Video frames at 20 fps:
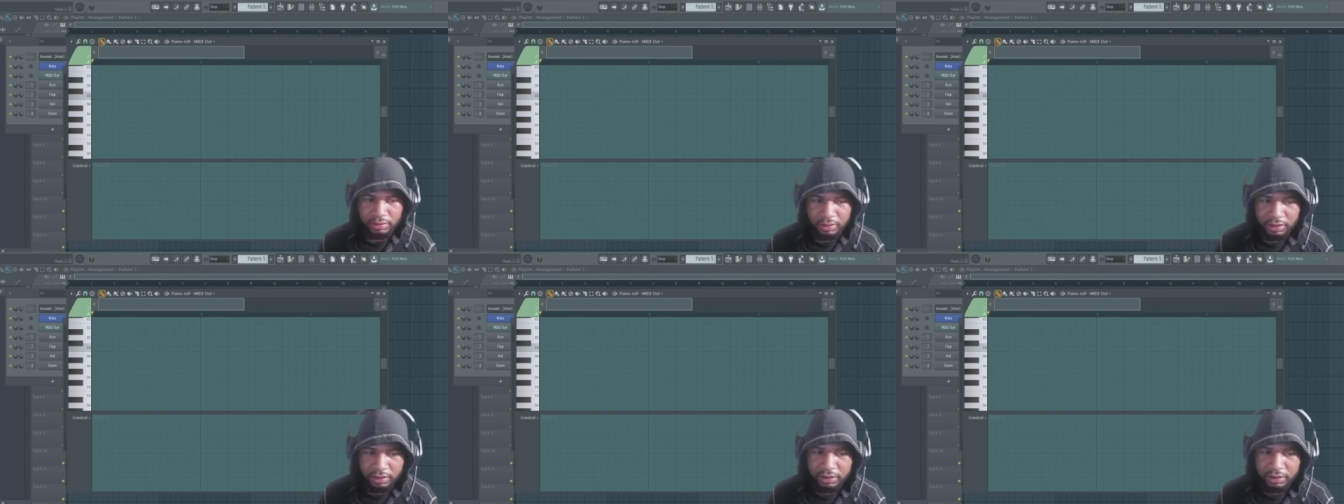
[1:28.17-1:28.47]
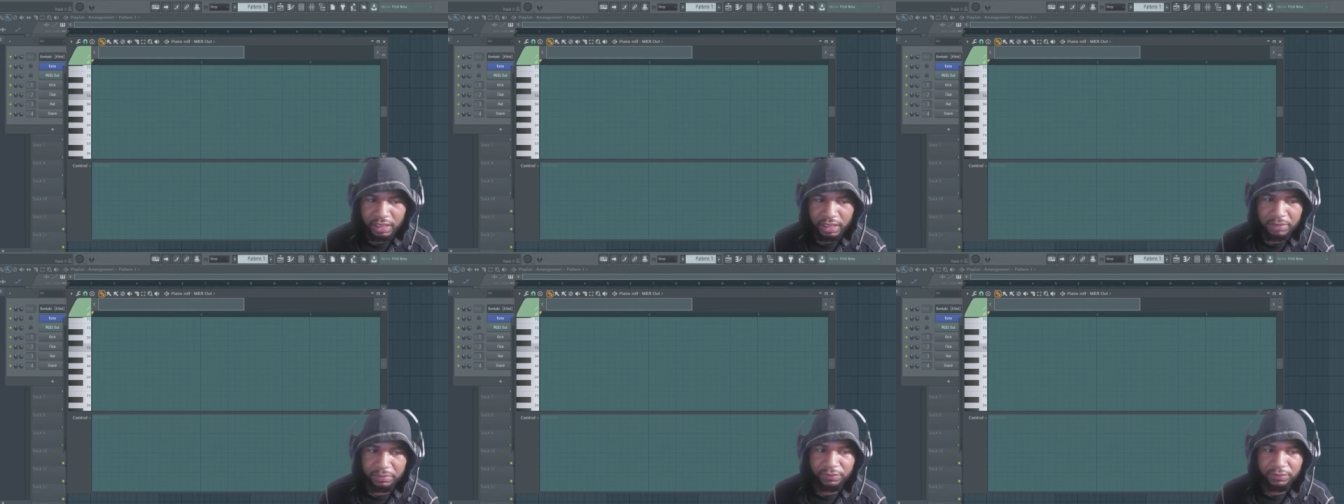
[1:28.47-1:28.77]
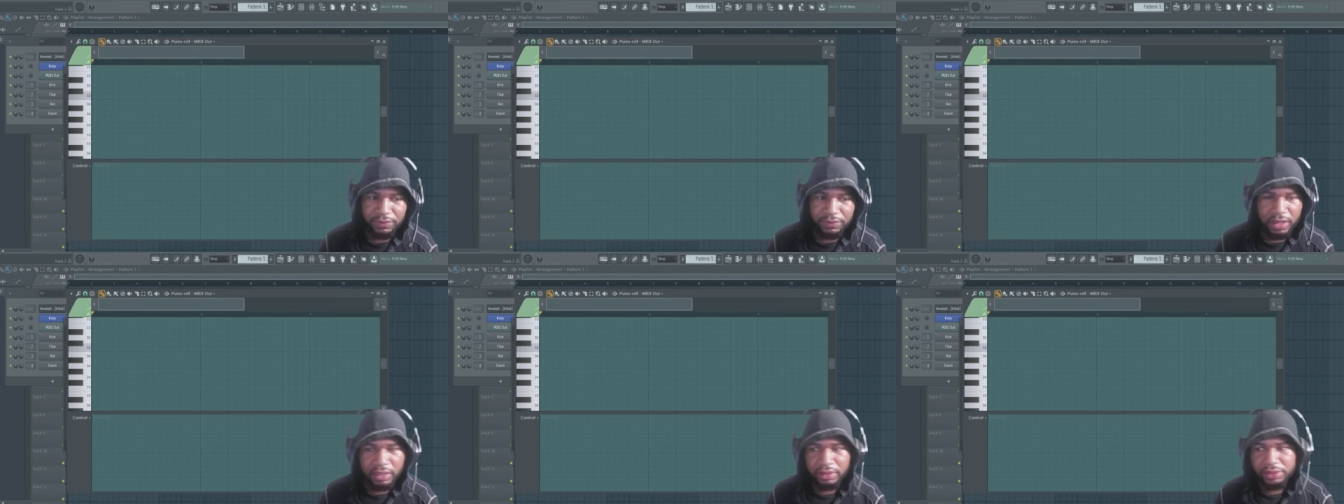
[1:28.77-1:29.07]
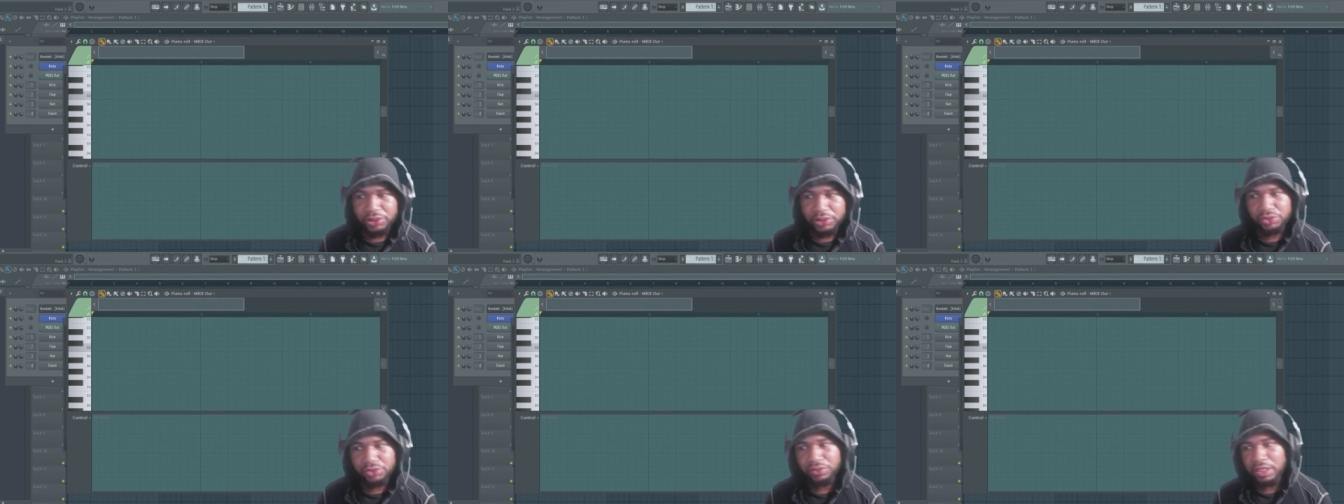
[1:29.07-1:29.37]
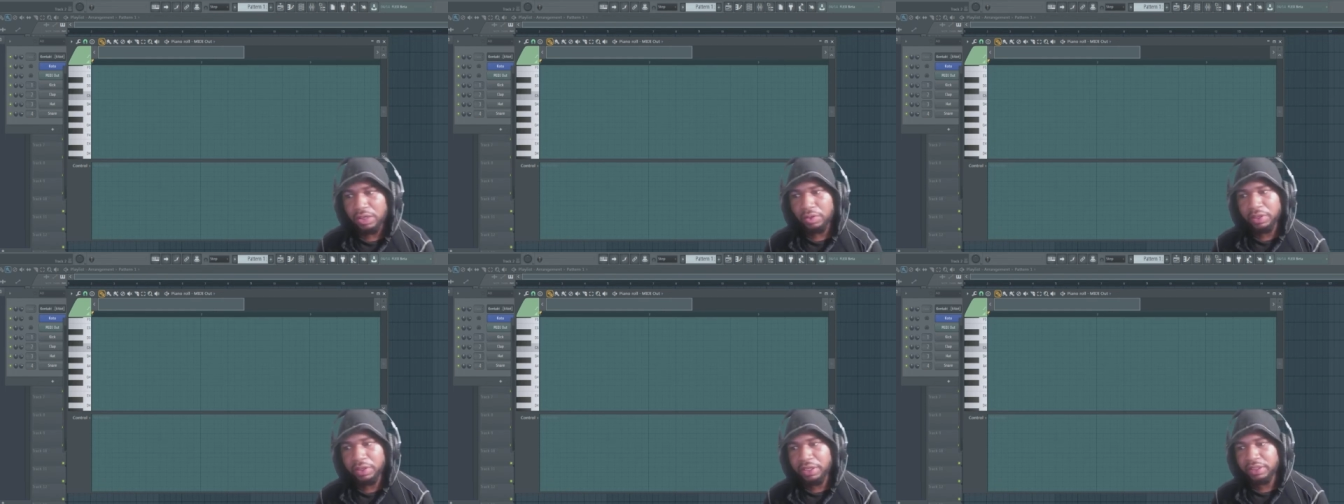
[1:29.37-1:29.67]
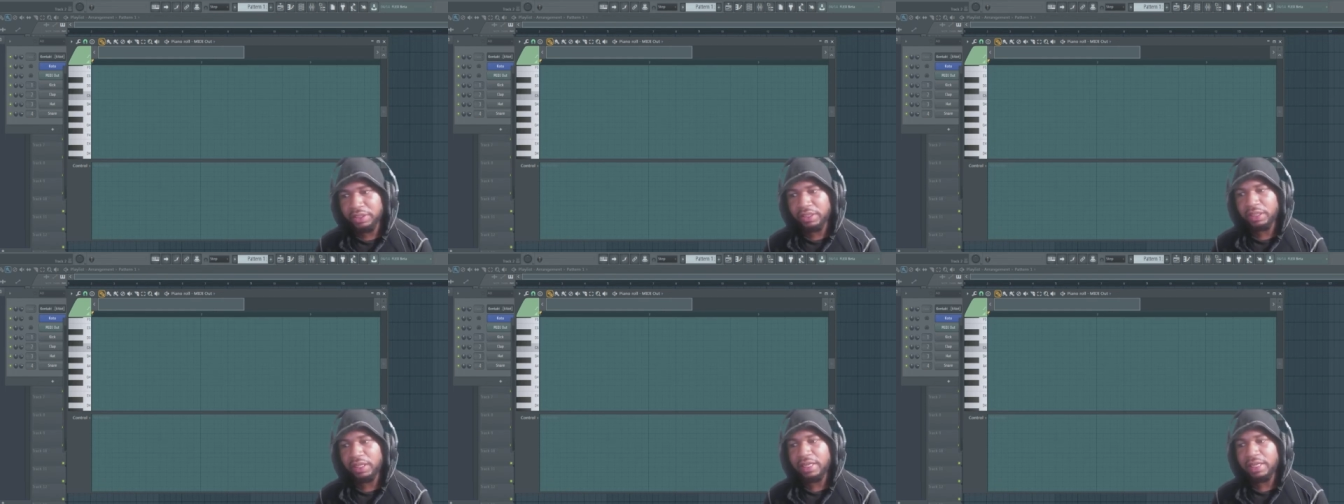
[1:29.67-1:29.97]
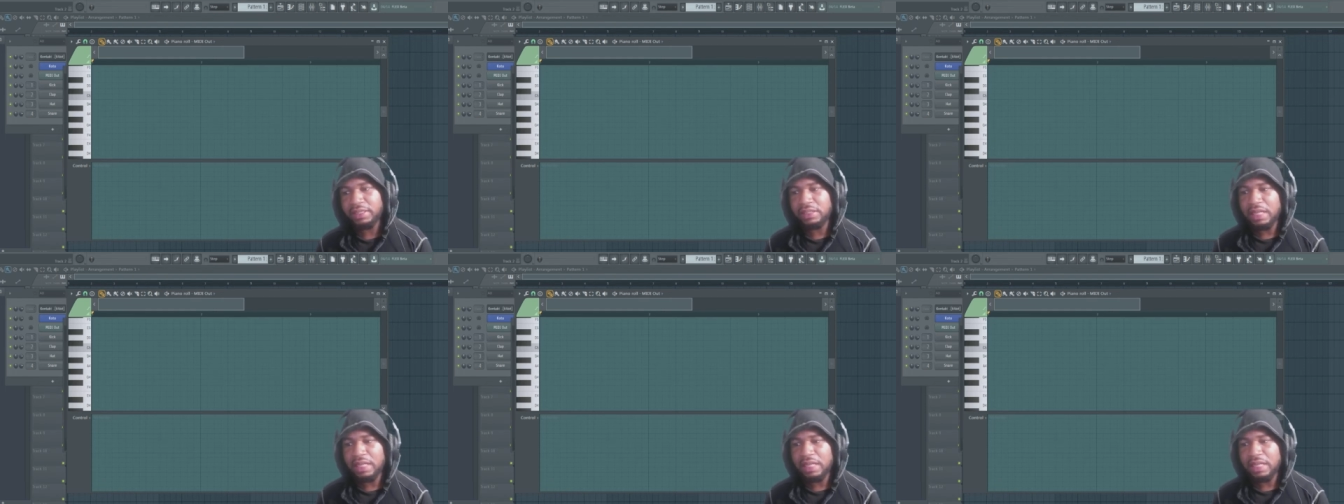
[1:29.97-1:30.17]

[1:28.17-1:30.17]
any type of violin string or anything like